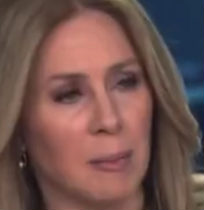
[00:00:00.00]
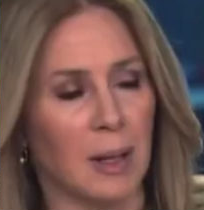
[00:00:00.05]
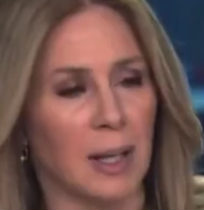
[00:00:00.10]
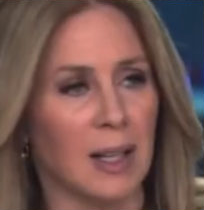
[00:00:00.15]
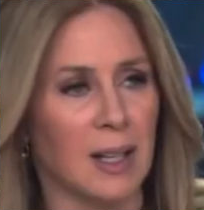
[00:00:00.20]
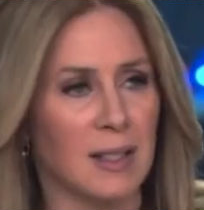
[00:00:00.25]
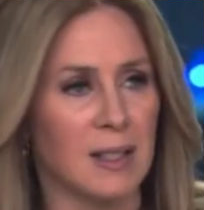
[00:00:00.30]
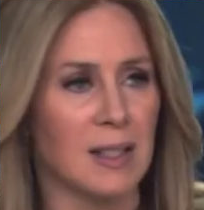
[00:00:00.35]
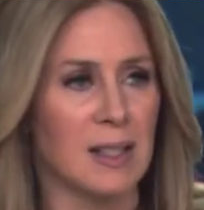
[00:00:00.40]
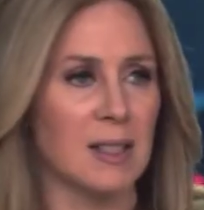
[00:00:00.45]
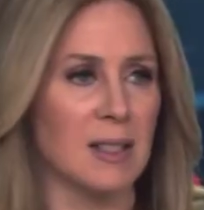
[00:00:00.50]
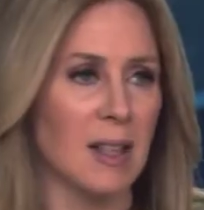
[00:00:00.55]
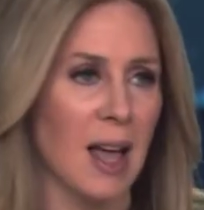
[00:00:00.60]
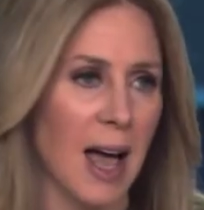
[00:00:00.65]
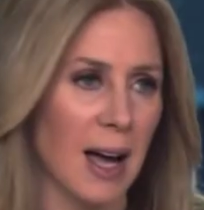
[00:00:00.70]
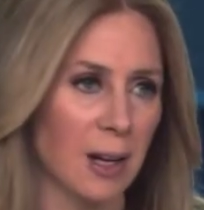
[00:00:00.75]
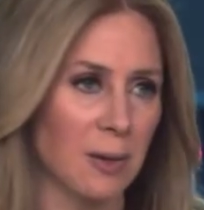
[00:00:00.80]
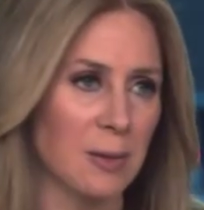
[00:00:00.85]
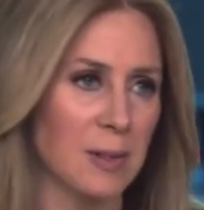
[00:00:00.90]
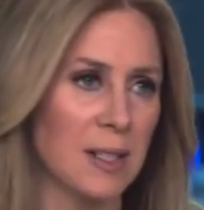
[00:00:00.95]
because the
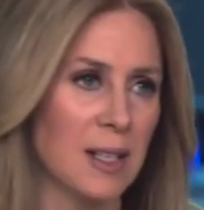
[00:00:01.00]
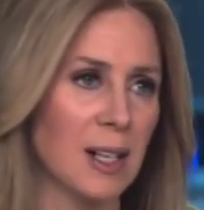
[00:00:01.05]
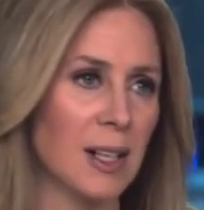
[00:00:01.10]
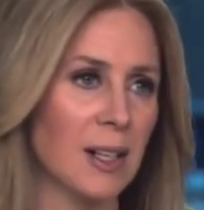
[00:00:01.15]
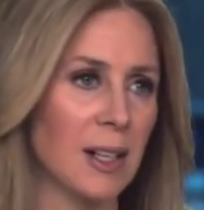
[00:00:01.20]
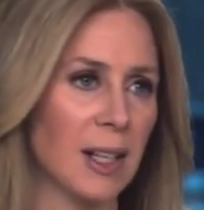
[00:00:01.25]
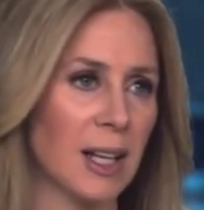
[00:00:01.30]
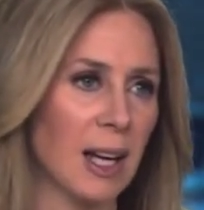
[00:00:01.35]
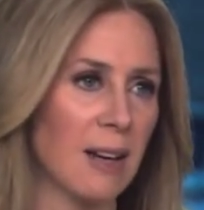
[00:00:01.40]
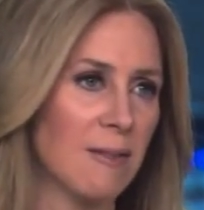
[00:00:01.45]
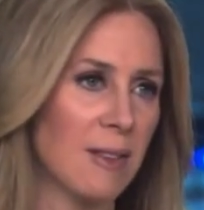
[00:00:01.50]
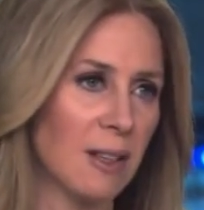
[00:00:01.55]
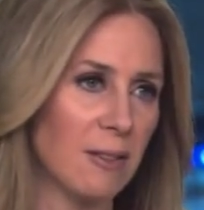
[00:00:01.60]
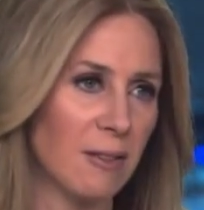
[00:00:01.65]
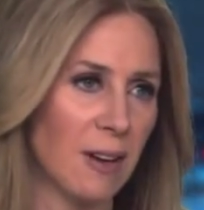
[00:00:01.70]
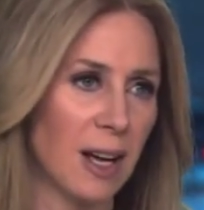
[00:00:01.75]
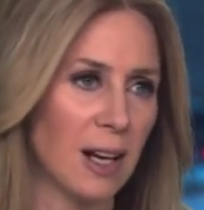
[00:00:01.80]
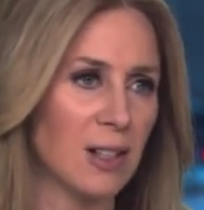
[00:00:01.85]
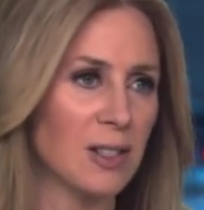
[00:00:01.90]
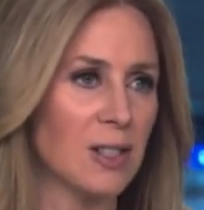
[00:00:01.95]
slack was there, it gave the
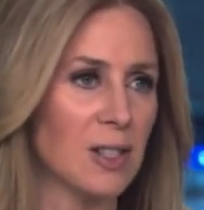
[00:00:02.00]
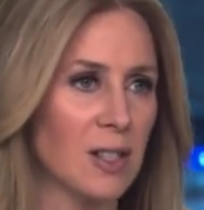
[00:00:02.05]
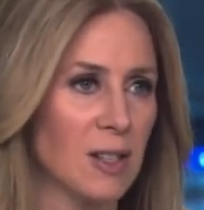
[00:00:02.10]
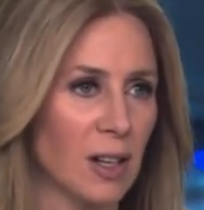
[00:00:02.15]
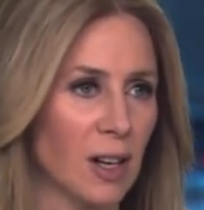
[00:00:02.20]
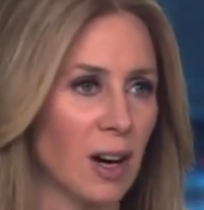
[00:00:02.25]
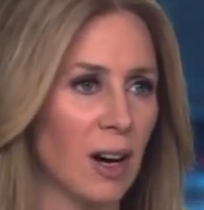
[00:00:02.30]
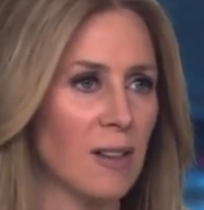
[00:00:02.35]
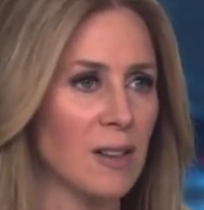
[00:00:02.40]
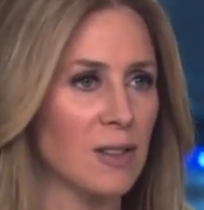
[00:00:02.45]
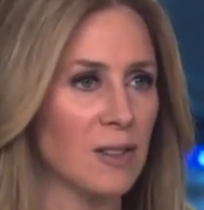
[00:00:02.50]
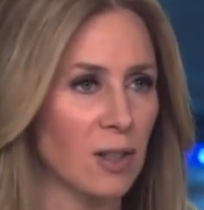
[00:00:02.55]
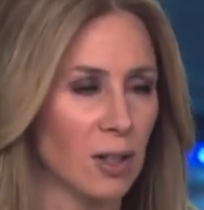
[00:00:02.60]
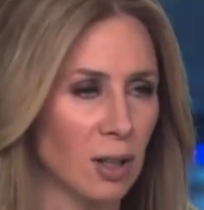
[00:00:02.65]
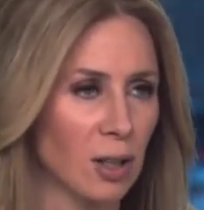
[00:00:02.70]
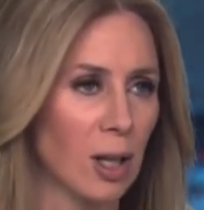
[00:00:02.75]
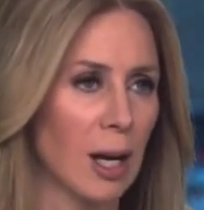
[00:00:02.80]
advantage to the car that started